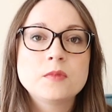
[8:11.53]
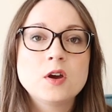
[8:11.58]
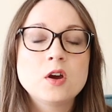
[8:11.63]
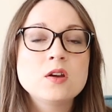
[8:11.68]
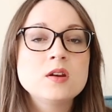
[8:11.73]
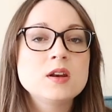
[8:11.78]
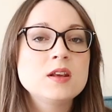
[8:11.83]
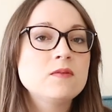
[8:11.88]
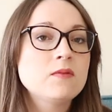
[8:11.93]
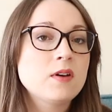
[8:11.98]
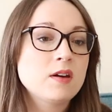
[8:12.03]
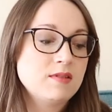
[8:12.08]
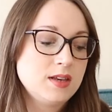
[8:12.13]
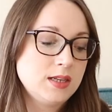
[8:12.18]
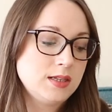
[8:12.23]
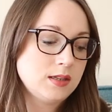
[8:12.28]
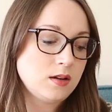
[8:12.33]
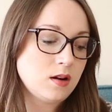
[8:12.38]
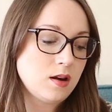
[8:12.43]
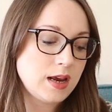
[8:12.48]
only very
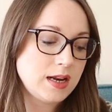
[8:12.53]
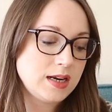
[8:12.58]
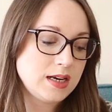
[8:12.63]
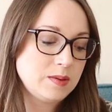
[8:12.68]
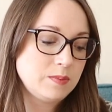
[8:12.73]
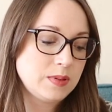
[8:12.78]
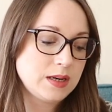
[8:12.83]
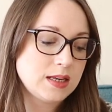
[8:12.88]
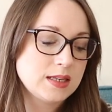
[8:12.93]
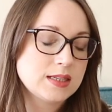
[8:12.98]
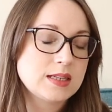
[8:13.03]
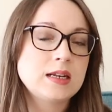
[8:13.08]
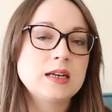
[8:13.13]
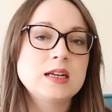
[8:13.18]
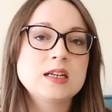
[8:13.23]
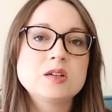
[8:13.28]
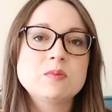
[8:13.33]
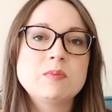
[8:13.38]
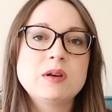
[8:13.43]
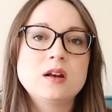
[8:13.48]
slightly, but it's a
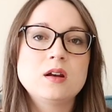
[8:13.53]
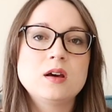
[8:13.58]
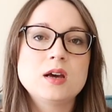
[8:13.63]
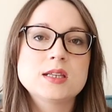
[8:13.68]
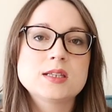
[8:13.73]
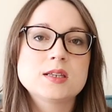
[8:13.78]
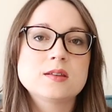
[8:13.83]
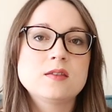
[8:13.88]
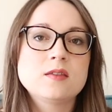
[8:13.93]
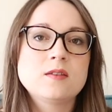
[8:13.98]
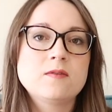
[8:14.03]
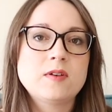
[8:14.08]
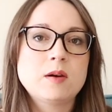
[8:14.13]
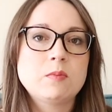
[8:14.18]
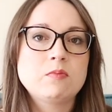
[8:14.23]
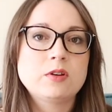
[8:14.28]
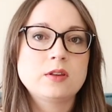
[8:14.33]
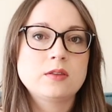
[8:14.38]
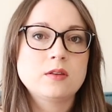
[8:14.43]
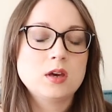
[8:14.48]
little bit lighter than the
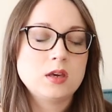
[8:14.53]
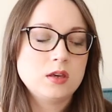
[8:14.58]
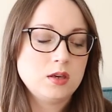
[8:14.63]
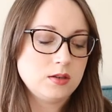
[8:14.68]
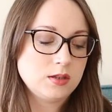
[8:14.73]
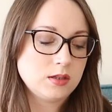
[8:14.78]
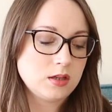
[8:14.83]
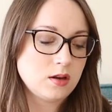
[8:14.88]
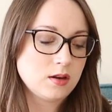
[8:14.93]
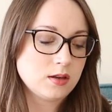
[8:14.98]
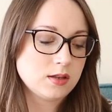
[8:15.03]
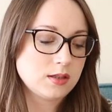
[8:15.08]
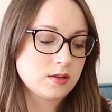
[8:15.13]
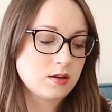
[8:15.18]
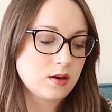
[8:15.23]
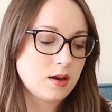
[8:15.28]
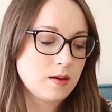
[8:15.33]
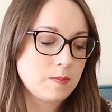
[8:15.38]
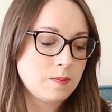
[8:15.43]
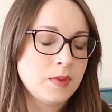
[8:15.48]
fabric that I used last
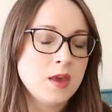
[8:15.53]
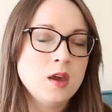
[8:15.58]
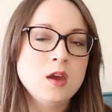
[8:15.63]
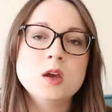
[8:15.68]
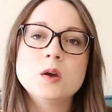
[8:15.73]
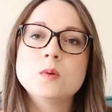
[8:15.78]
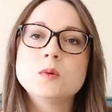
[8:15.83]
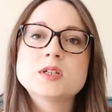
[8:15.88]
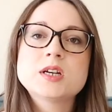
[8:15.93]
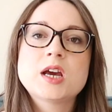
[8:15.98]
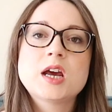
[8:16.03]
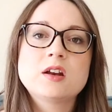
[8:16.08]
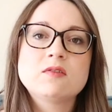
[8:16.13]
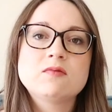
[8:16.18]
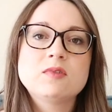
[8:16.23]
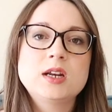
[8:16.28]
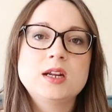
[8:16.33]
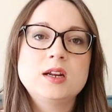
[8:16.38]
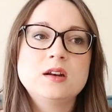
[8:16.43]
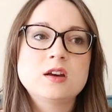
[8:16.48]
time, which had a
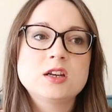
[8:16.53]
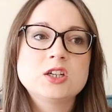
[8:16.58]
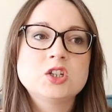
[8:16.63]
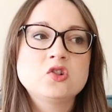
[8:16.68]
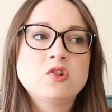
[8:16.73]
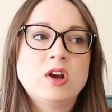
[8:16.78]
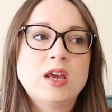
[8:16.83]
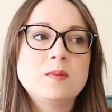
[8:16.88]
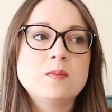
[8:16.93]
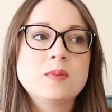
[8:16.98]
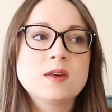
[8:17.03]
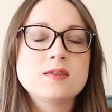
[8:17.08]
really nice drape.